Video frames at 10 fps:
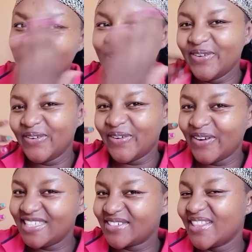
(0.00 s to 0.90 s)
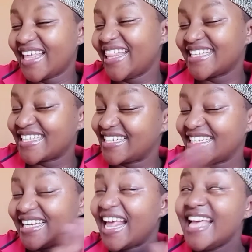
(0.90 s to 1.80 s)
watch on the other screen.
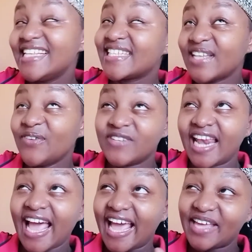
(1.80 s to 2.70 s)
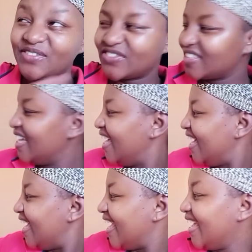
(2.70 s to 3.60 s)
Soft light.
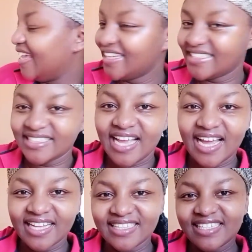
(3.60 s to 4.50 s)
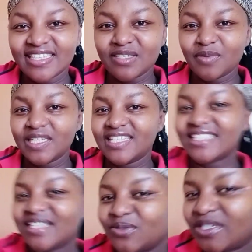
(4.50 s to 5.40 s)
And yeah, this is my
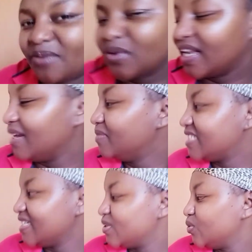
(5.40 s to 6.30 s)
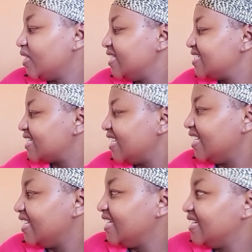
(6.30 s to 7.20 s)
sister's water bottle, but I stole it,
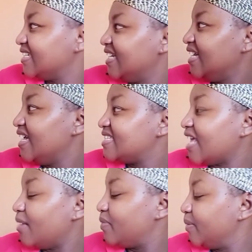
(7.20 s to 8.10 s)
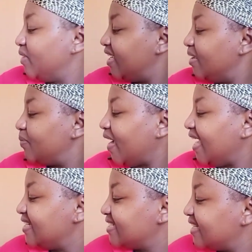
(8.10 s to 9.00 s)
and it's helping me keep
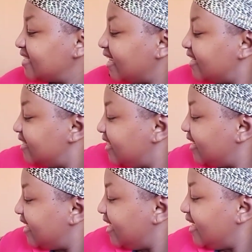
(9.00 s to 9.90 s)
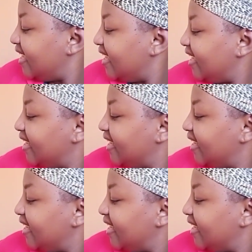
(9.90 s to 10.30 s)
hydrated. And